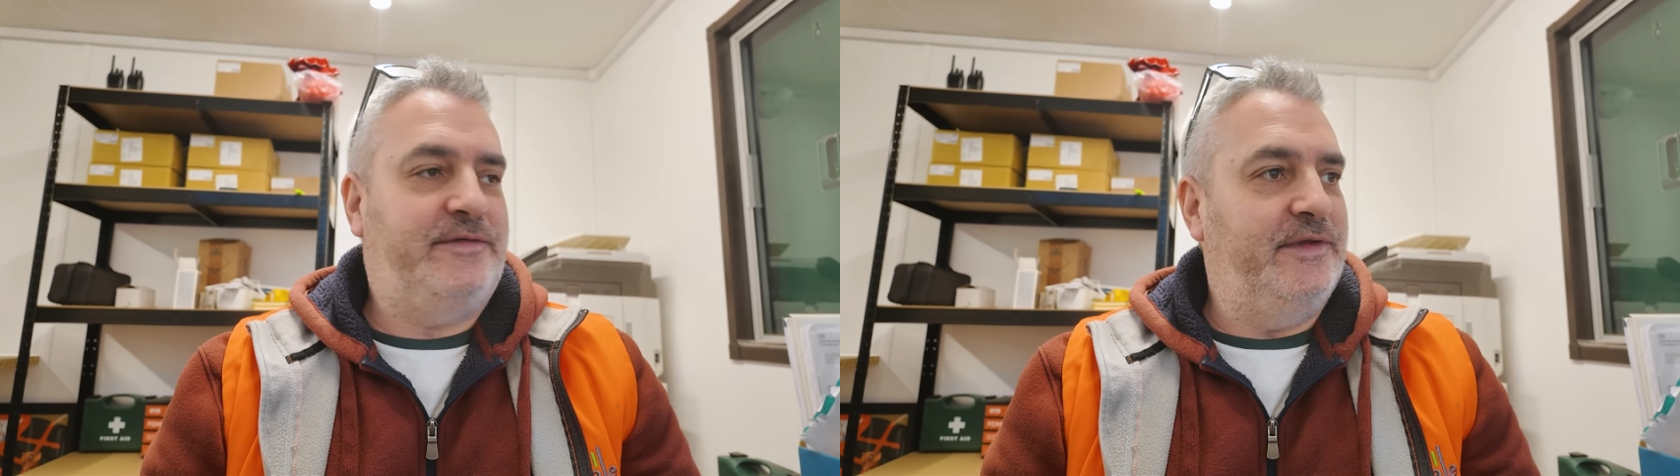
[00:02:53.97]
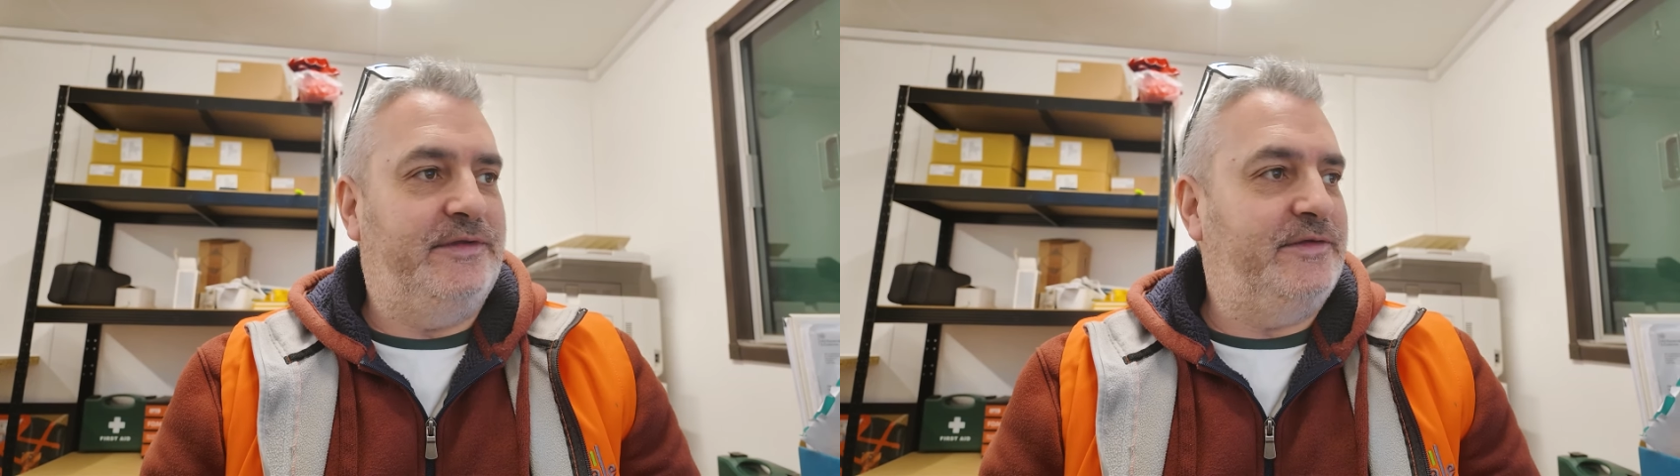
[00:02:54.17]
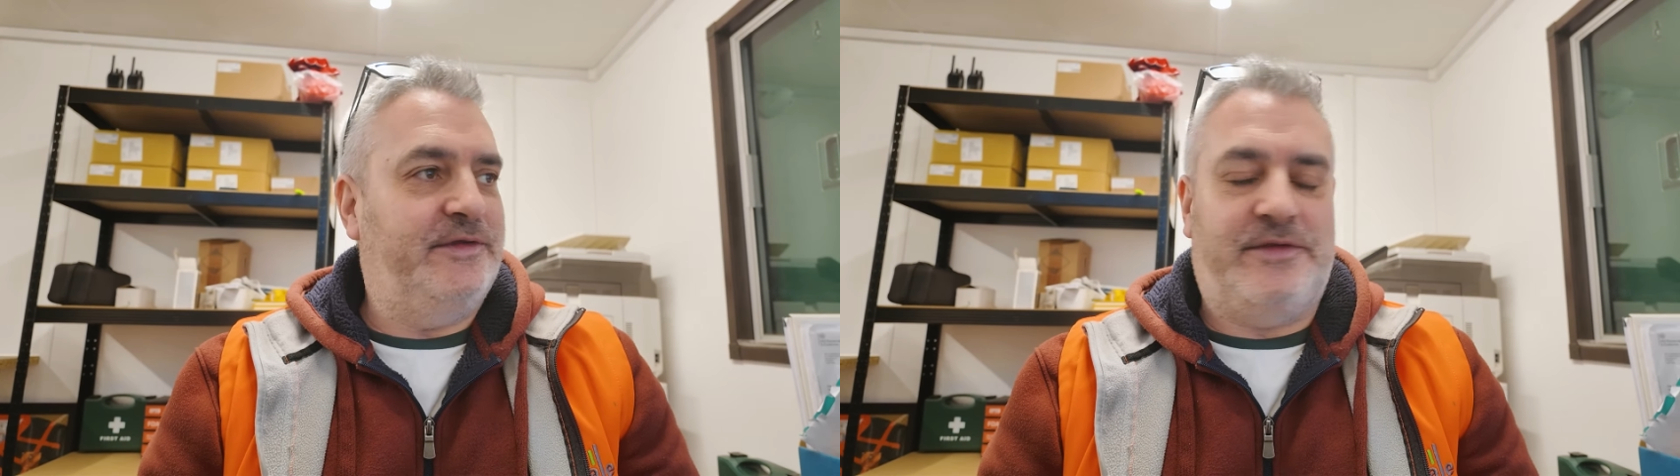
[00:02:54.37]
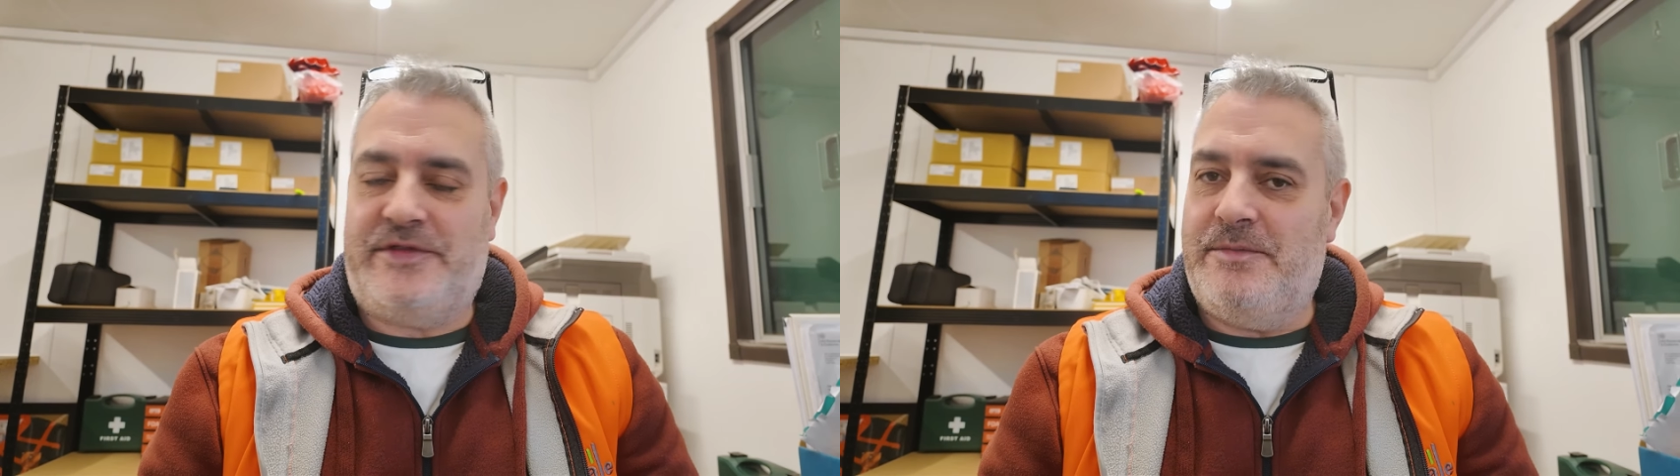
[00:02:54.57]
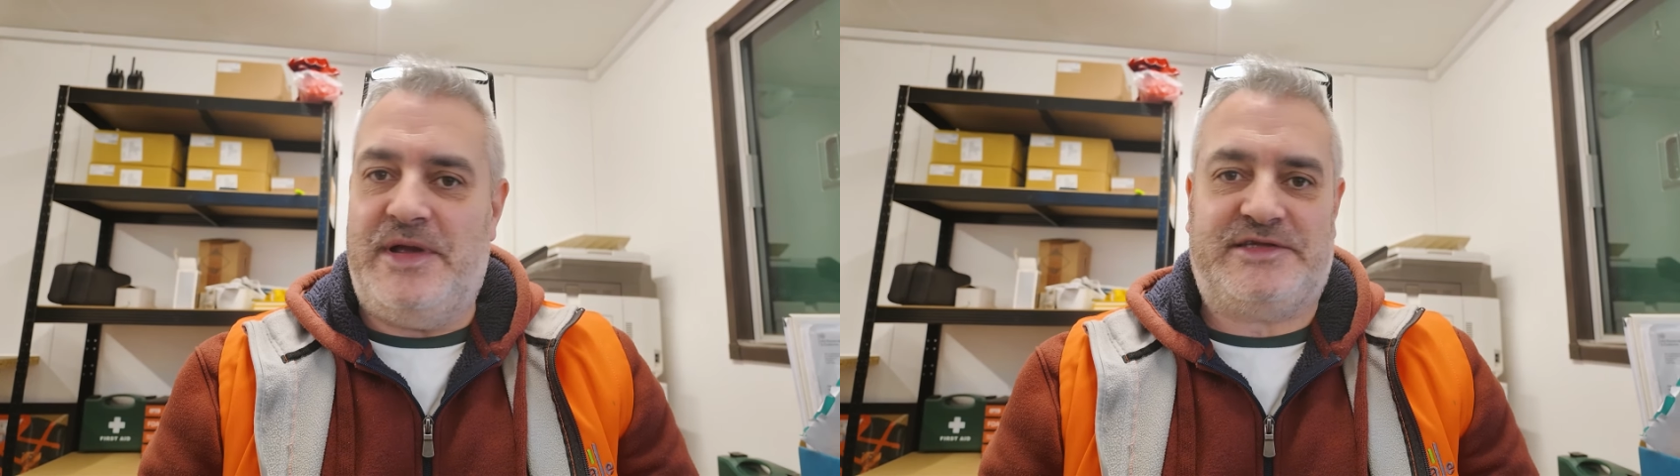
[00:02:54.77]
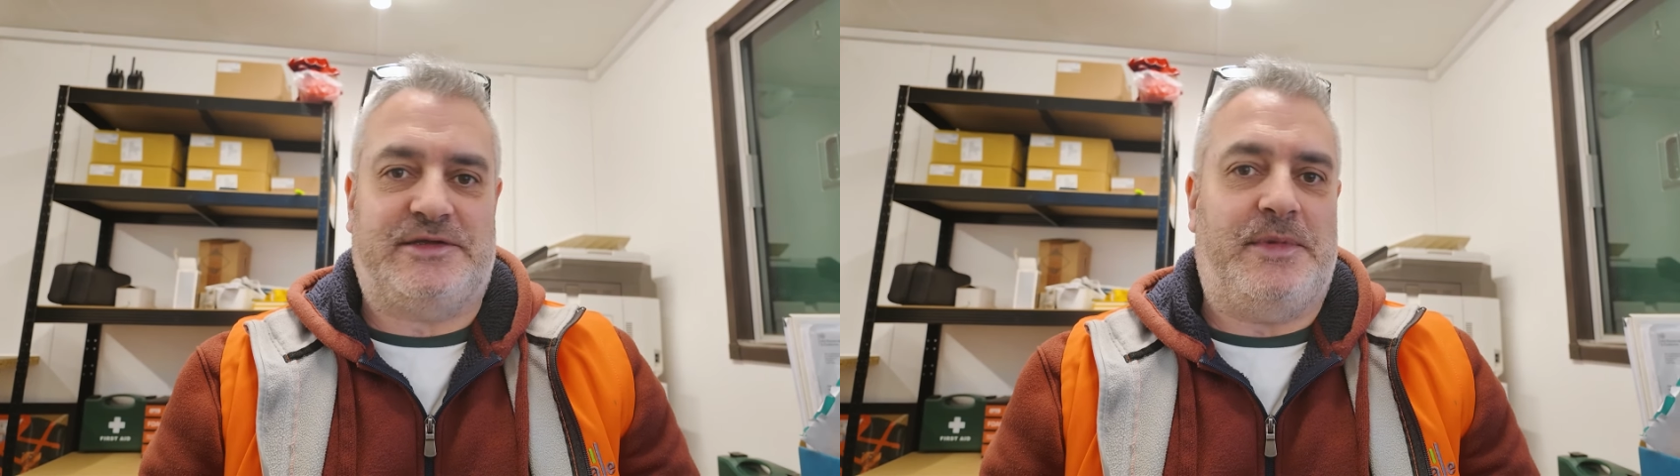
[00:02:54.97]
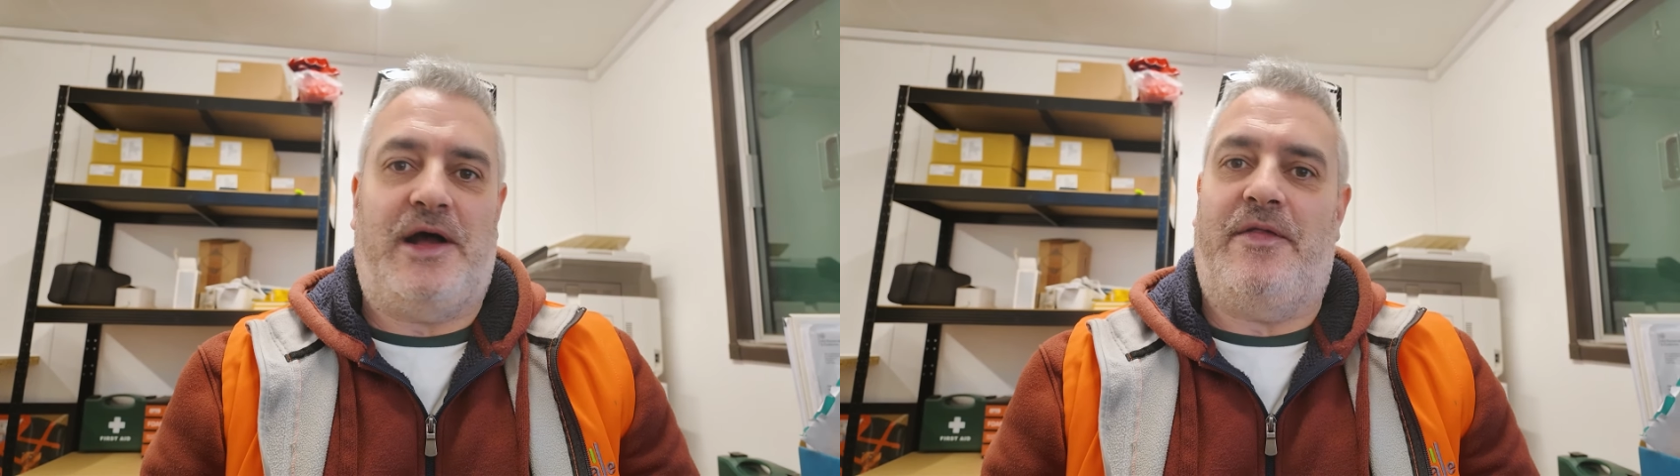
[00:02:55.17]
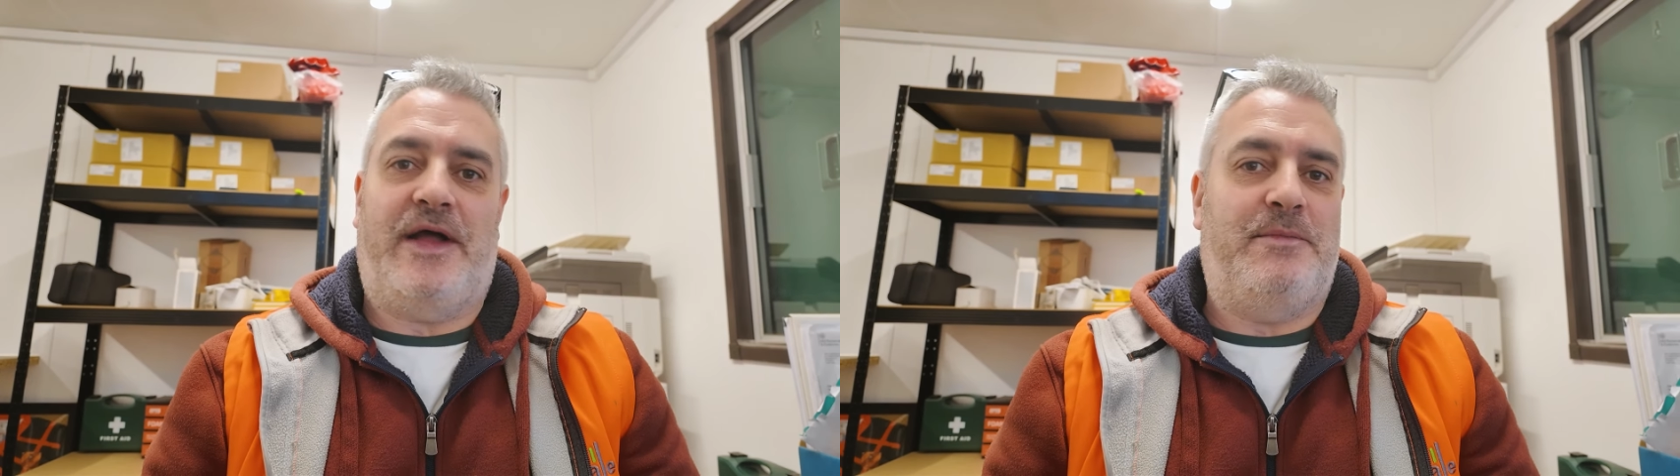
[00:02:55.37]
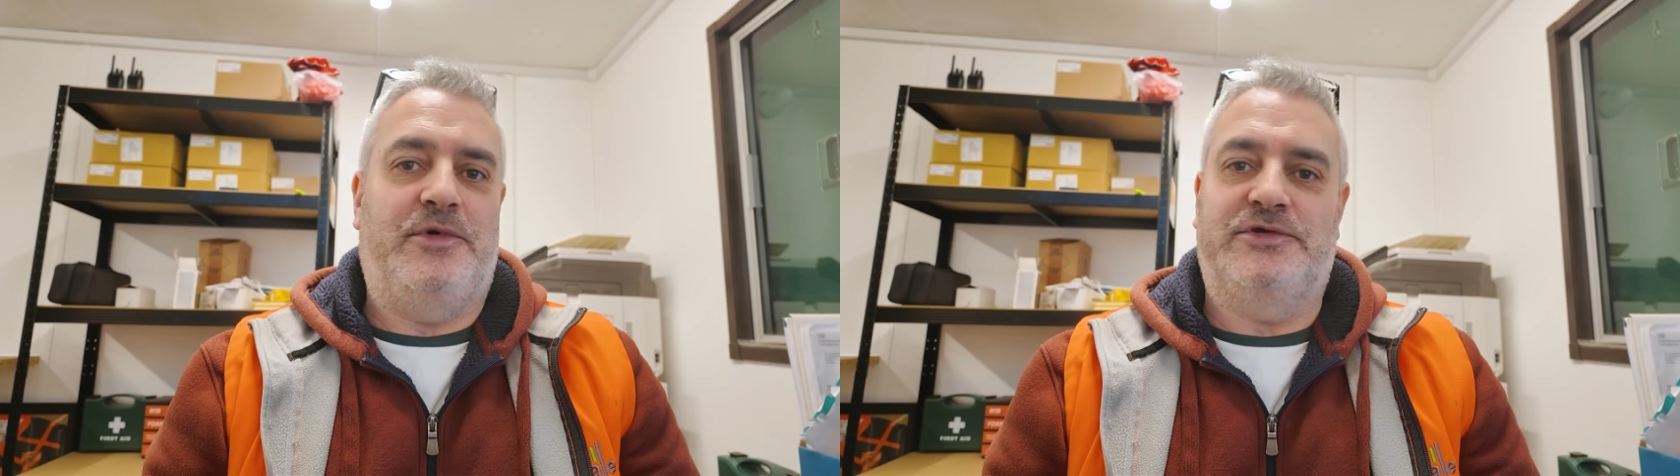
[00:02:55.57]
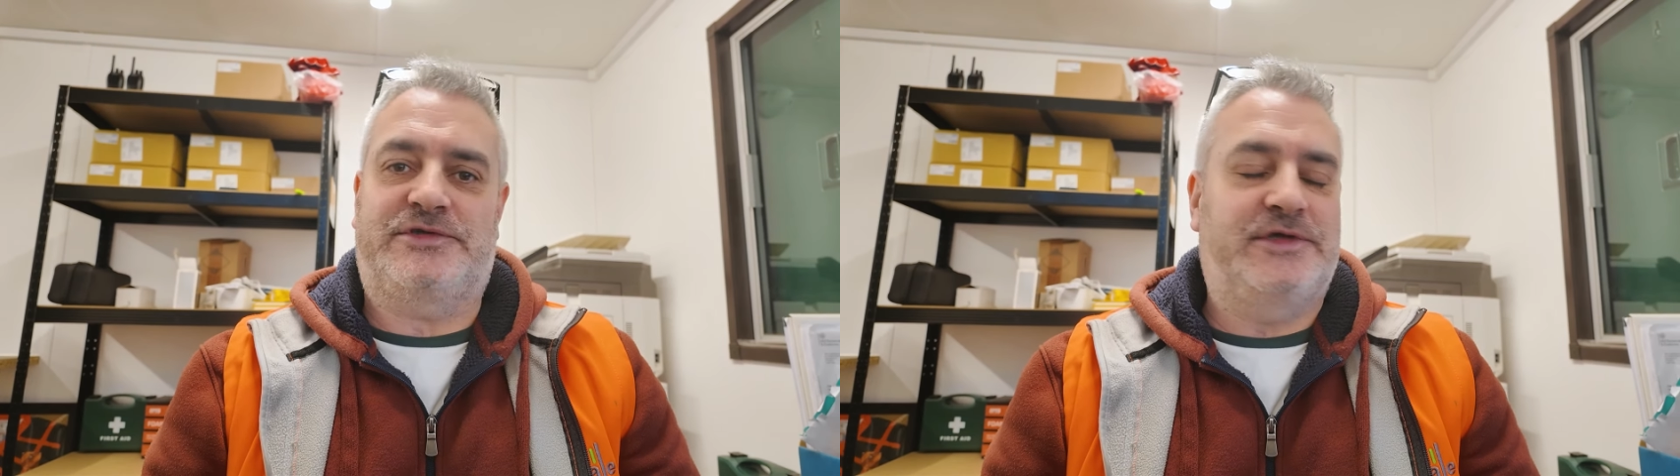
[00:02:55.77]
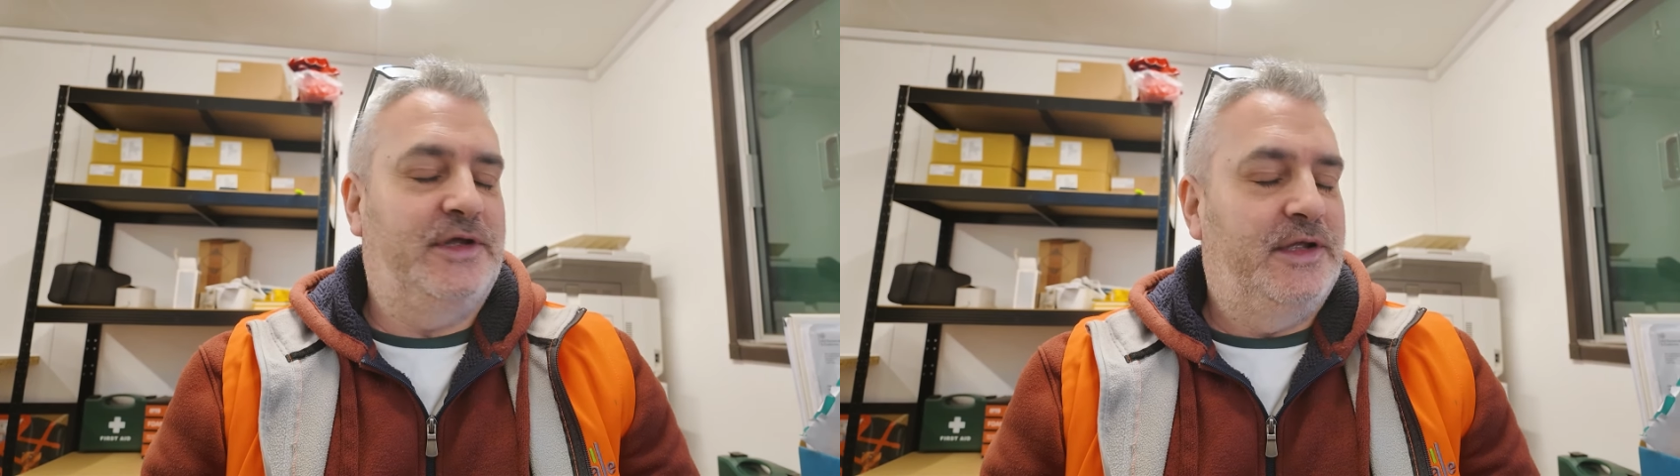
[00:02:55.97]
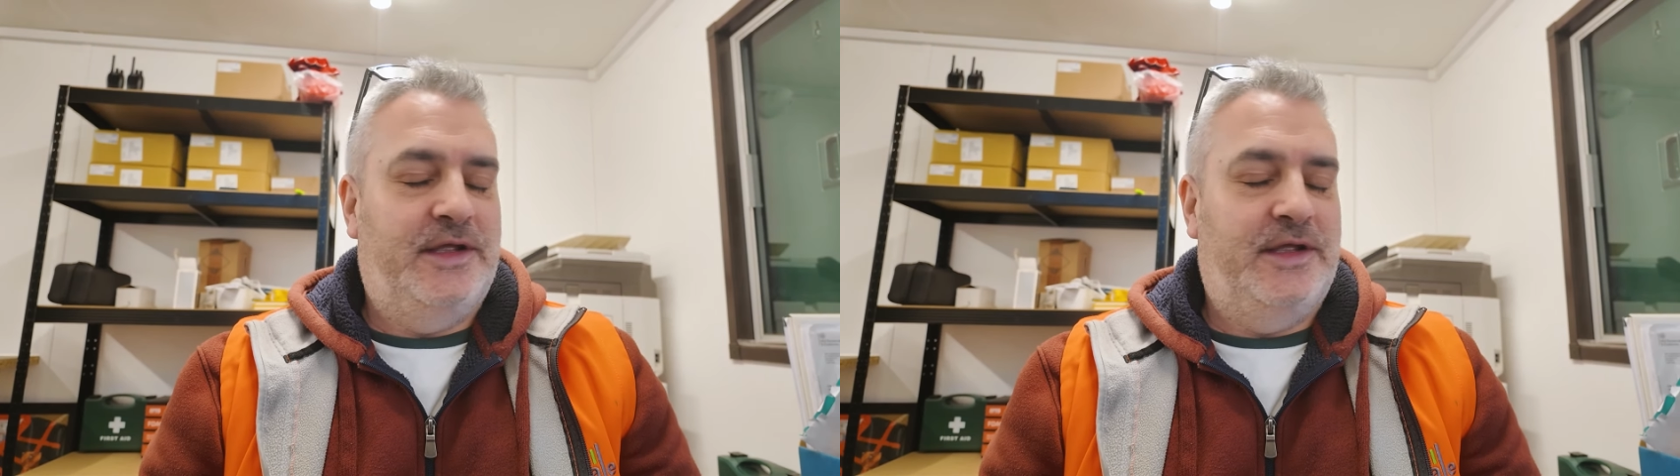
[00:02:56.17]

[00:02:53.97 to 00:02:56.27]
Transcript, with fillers: the the mess about that much.